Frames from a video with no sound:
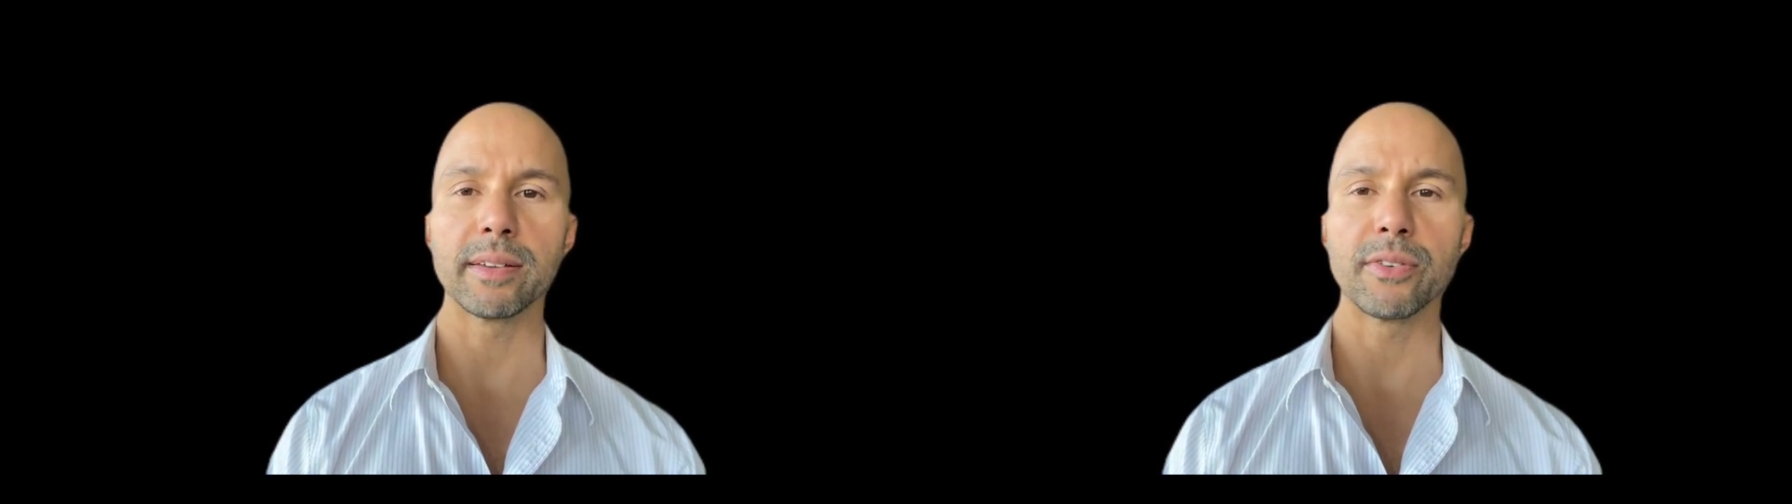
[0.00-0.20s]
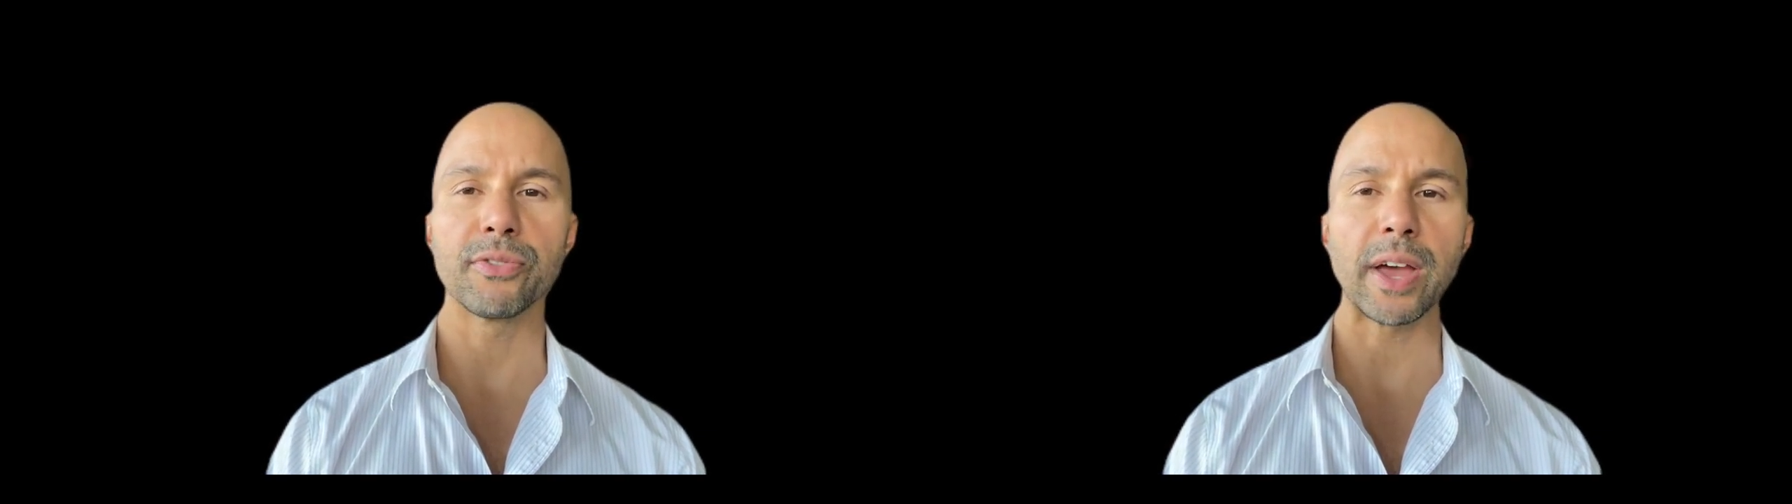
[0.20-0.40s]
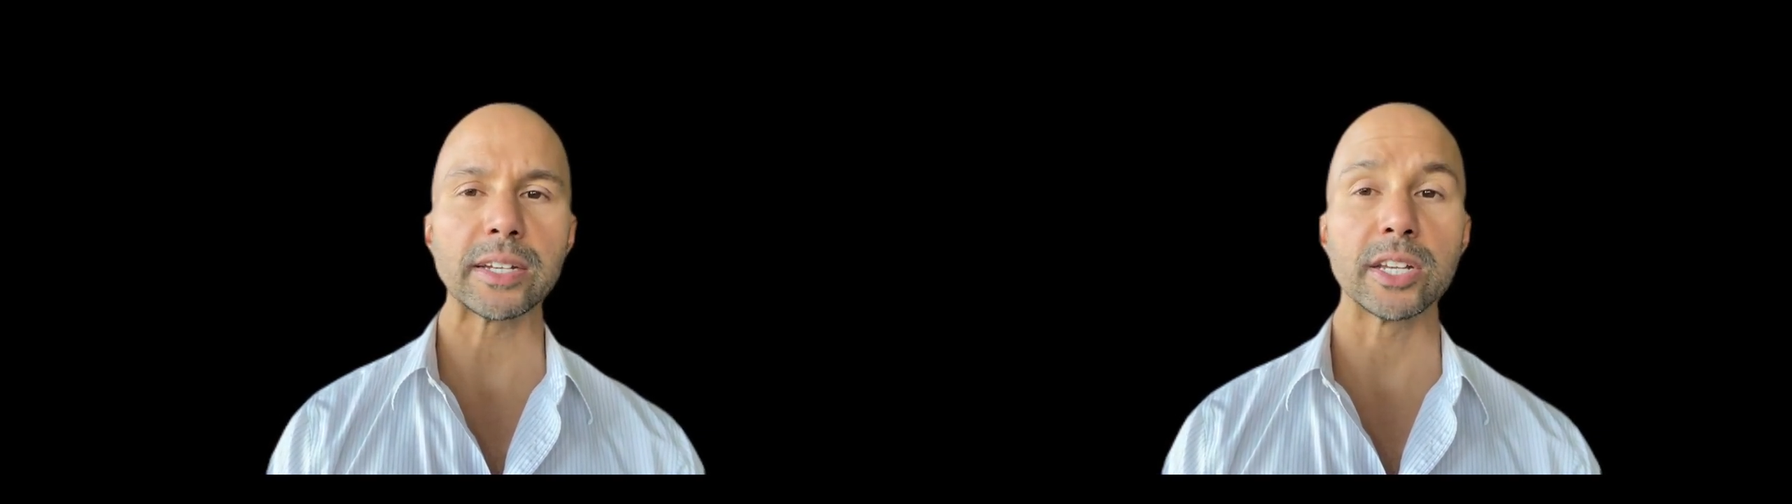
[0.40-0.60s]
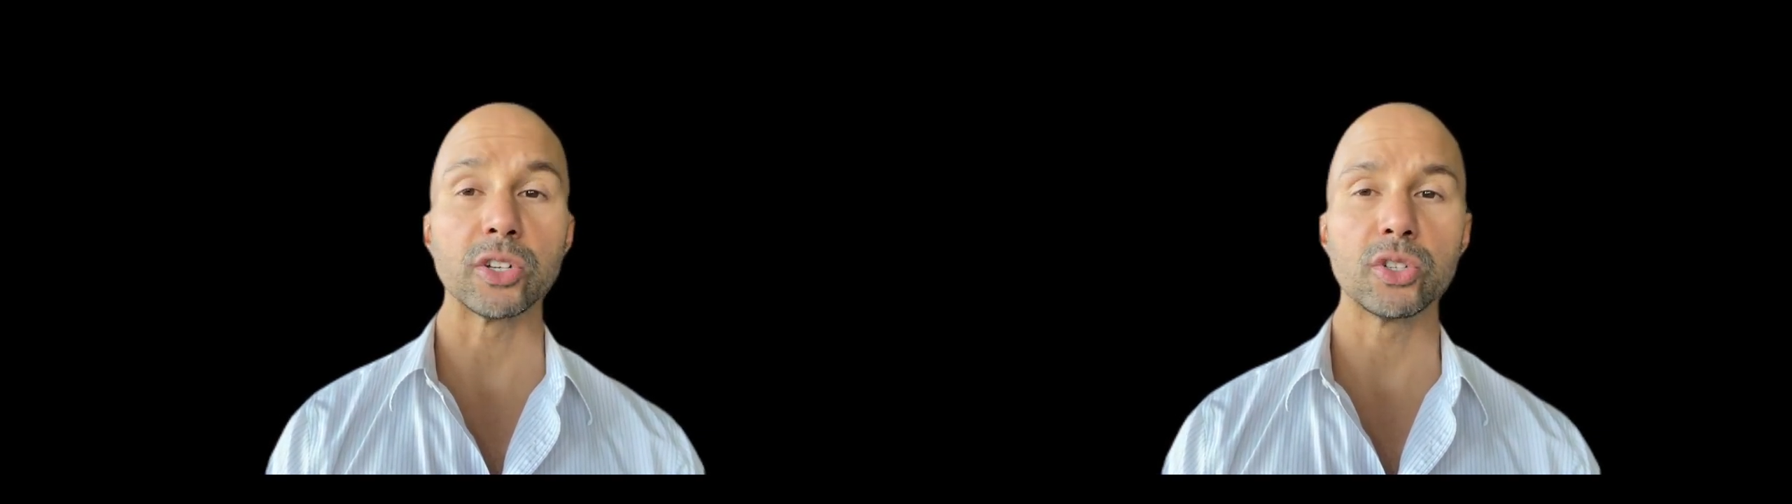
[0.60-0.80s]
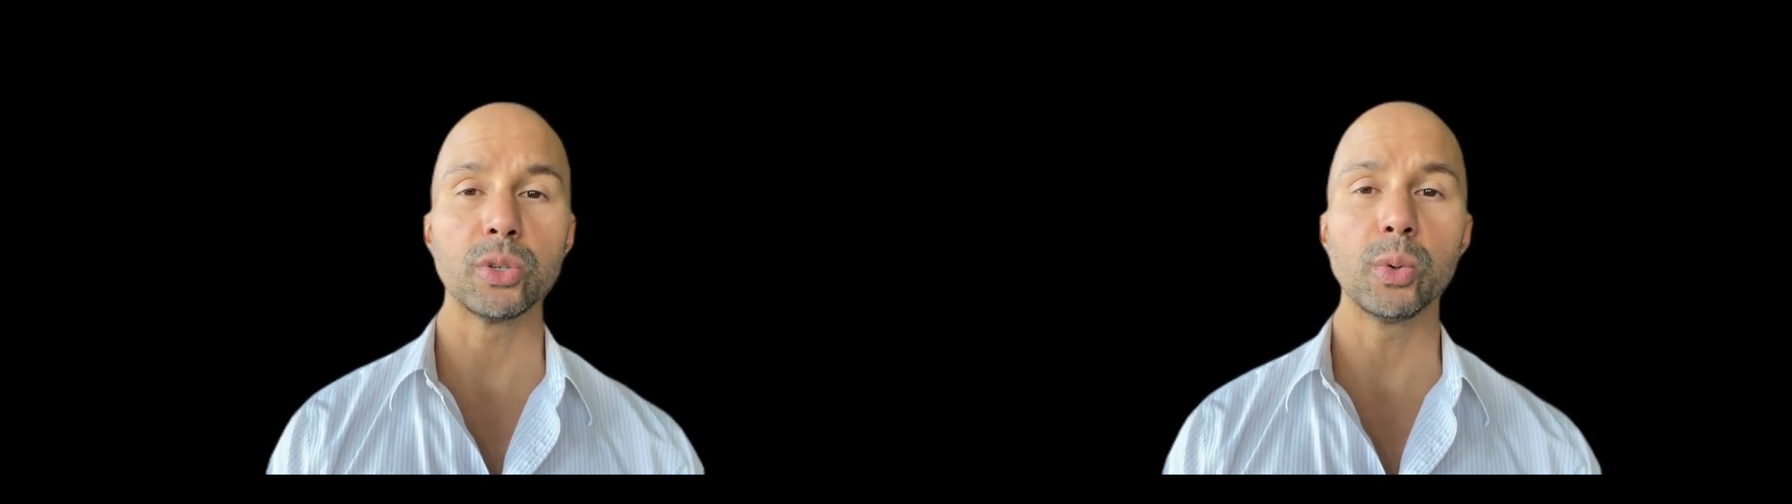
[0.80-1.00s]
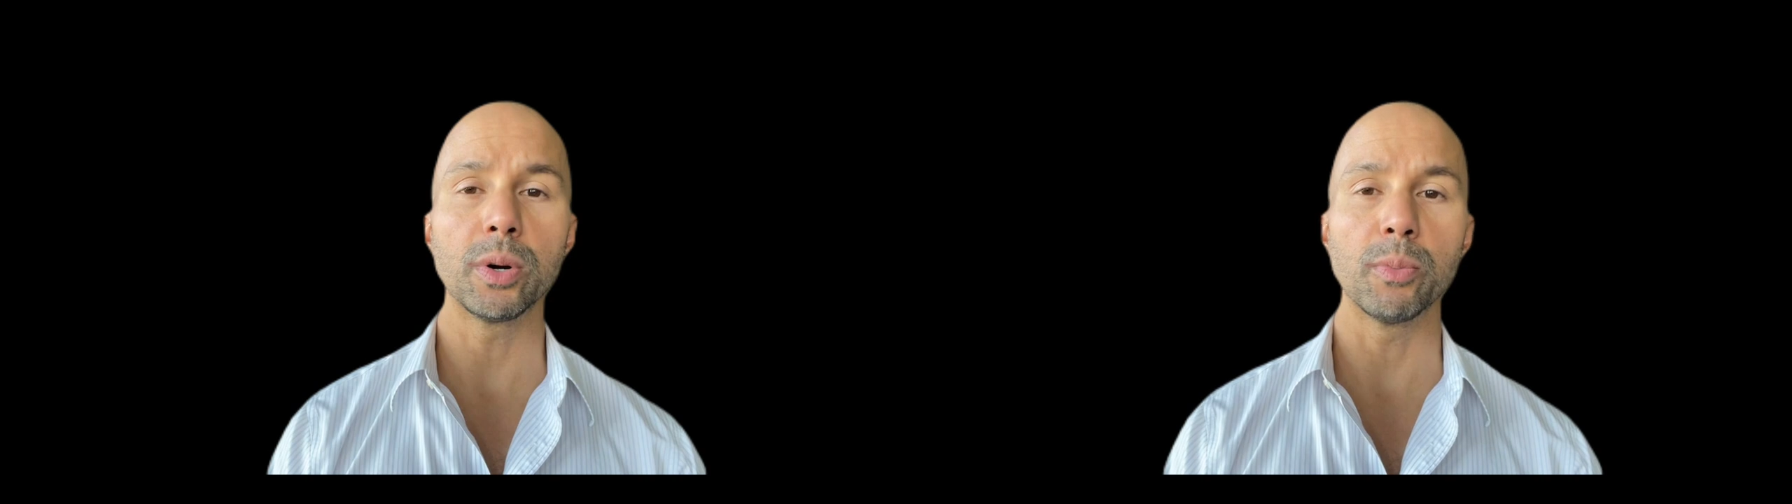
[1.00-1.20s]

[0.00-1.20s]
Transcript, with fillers: affecting two or